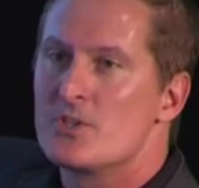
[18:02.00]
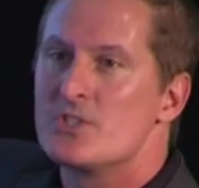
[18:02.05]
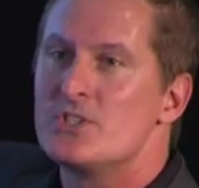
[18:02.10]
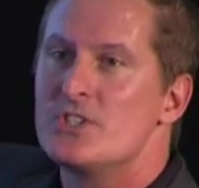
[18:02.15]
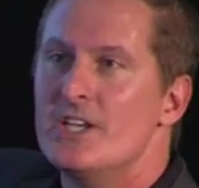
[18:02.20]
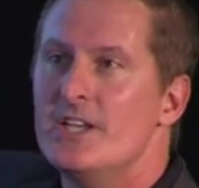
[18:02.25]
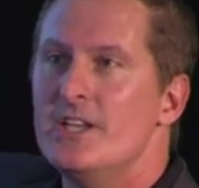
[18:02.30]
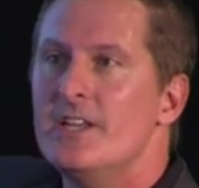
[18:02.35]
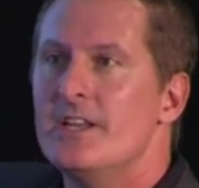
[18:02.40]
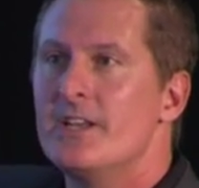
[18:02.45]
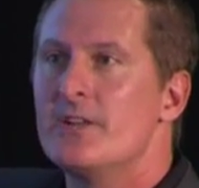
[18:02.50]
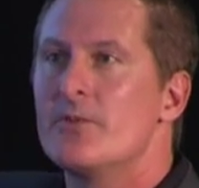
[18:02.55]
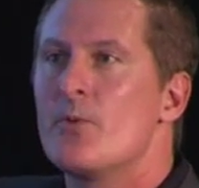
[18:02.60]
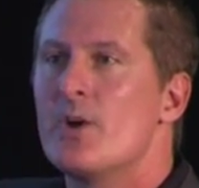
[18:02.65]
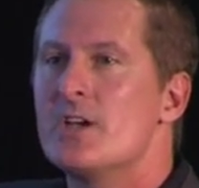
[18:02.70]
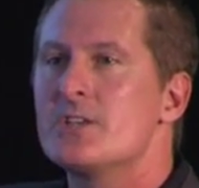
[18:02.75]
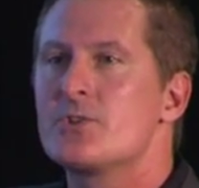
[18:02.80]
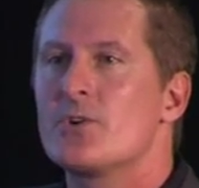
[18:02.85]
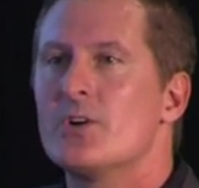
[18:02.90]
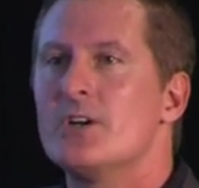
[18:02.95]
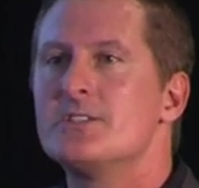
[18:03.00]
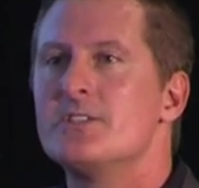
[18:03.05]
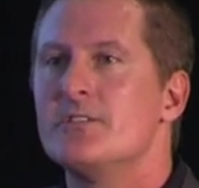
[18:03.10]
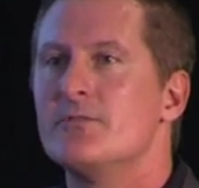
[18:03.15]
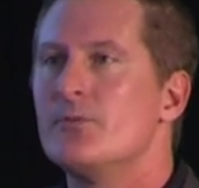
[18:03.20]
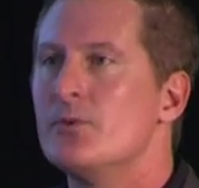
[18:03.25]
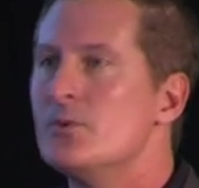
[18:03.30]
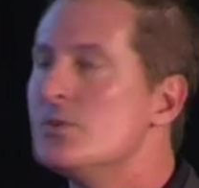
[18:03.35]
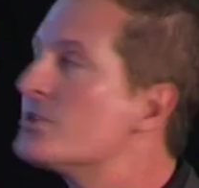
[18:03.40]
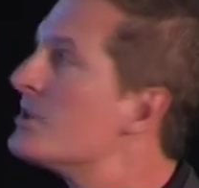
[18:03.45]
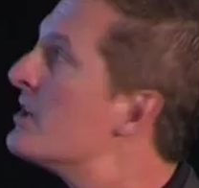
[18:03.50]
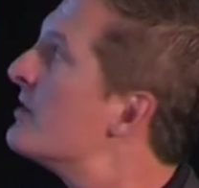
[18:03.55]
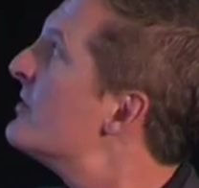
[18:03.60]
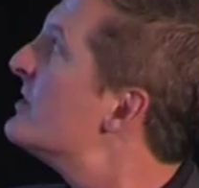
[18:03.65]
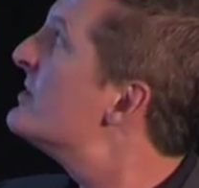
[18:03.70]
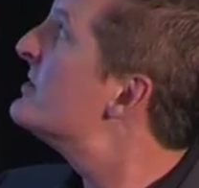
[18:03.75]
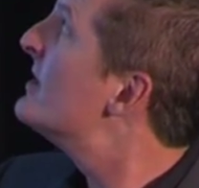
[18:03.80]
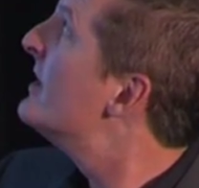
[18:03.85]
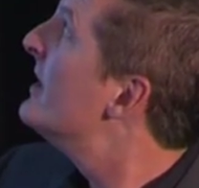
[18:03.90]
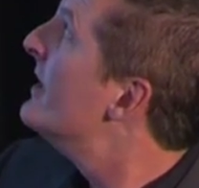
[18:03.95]
seeing in restaurants and food
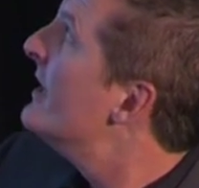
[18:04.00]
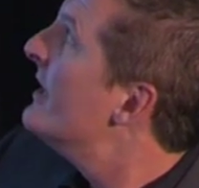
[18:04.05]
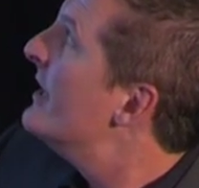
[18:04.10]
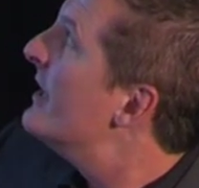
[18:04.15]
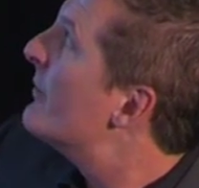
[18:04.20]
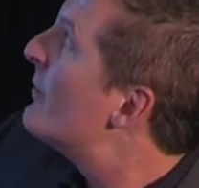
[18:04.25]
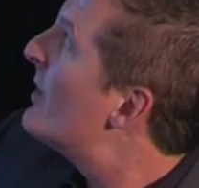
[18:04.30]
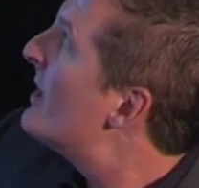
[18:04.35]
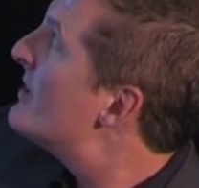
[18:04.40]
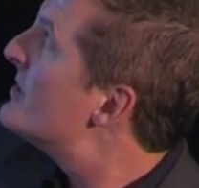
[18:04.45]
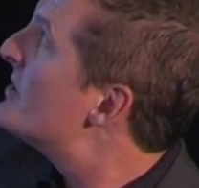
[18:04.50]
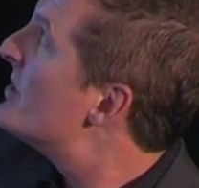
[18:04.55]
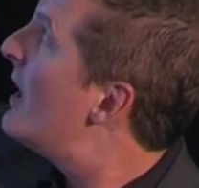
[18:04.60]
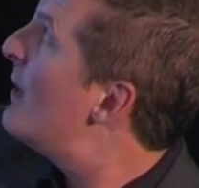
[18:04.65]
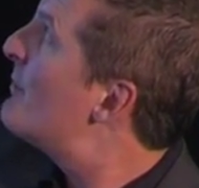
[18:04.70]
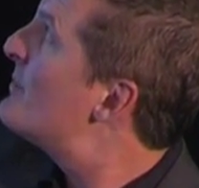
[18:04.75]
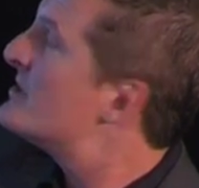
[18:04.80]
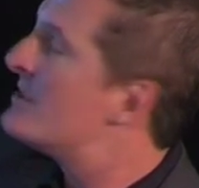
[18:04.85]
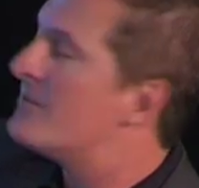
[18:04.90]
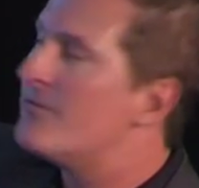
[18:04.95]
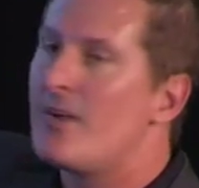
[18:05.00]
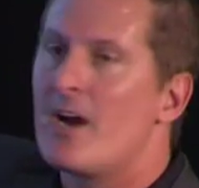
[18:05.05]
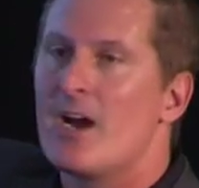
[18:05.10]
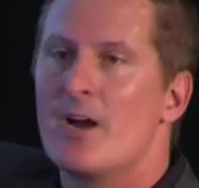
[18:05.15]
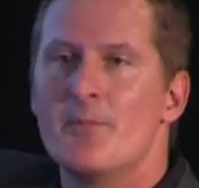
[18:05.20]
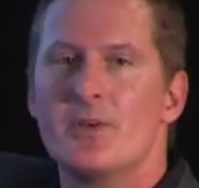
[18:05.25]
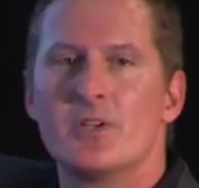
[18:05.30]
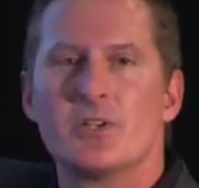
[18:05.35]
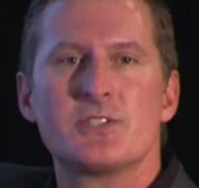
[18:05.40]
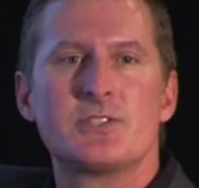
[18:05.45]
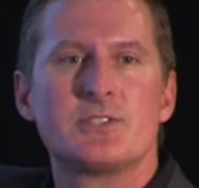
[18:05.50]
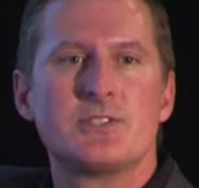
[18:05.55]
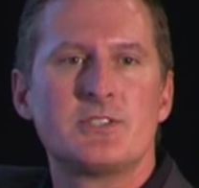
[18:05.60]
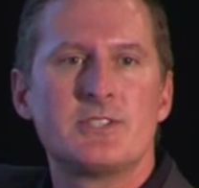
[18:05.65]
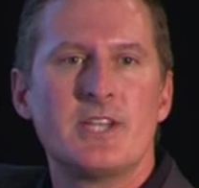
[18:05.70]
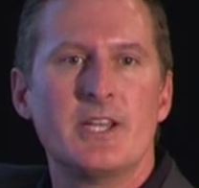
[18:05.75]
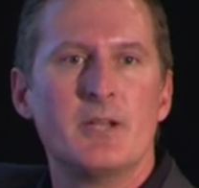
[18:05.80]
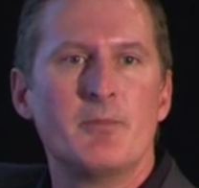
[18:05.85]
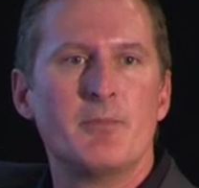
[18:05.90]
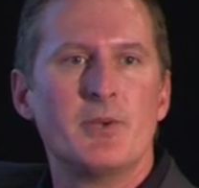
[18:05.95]
service. And right on top is environmental
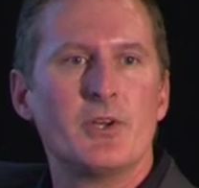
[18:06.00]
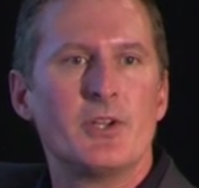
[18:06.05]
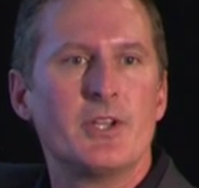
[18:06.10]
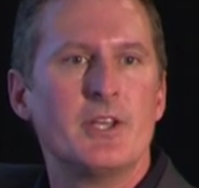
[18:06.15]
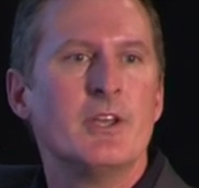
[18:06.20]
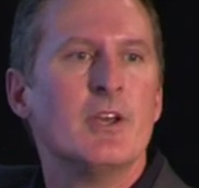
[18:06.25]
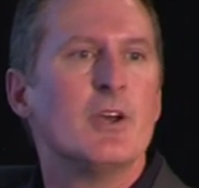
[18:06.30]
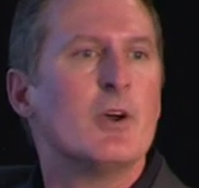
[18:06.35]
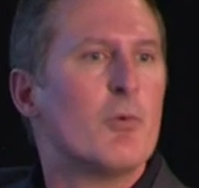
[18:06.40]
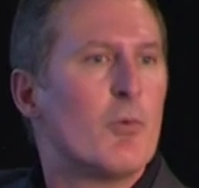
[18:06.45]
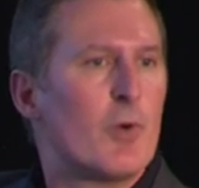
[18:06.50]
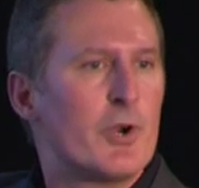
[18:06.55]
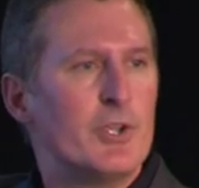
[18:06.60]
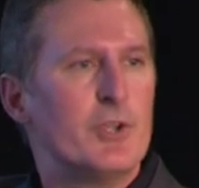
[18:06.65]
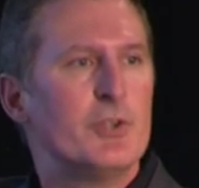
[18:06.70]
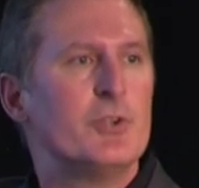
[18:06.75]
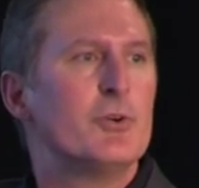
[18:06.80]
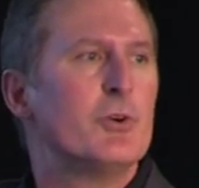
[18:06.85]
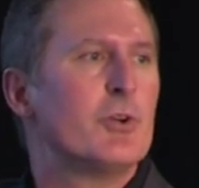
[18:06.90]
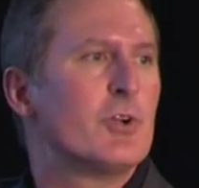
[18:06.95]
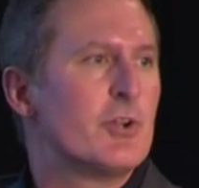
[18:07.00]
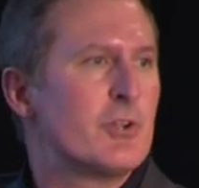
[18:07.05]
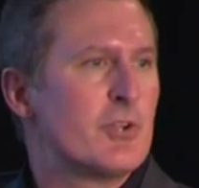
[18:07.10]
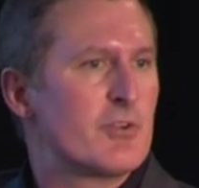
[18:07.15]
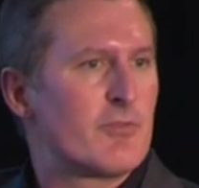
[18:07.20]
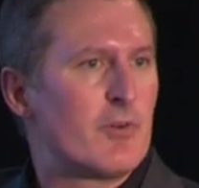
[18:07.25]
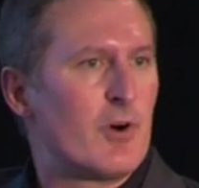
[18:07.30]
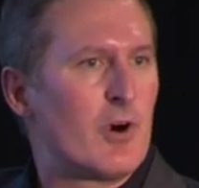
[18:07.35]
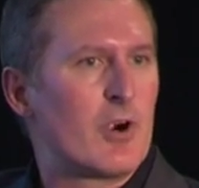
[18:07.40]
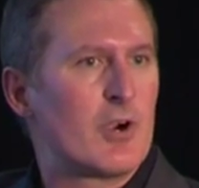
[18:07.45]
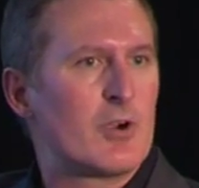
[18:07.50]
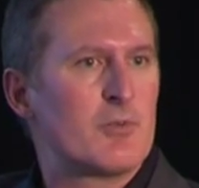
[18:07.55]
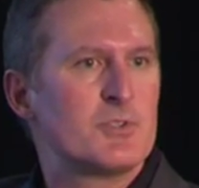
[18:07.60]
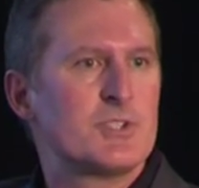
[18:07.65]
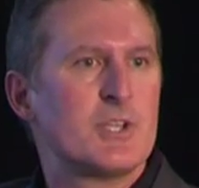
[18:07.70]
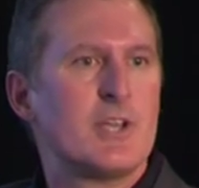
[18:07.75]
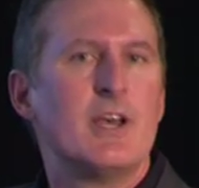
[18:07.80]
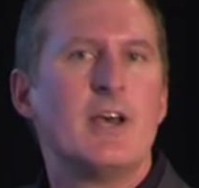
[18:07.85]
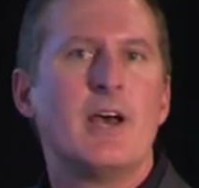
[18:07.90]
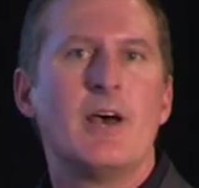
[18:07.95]
sustainability. What are you doing on your farms?